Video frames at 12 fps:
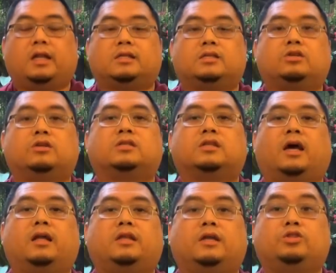It is a good
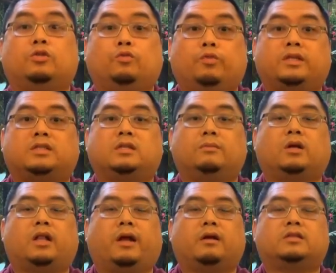sign that your wisdom,
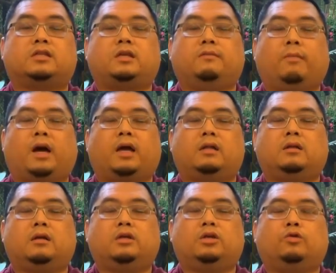clarity, mind,
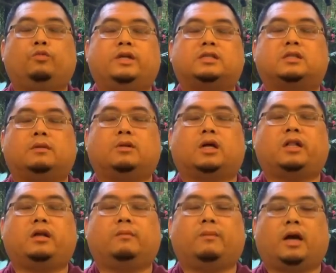your wisdom,
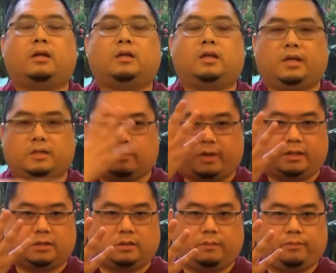clear mind is
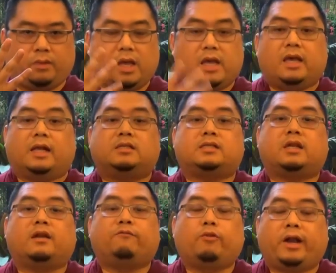arising.
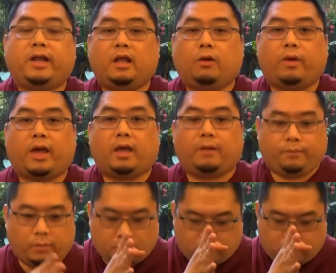Instead of running away,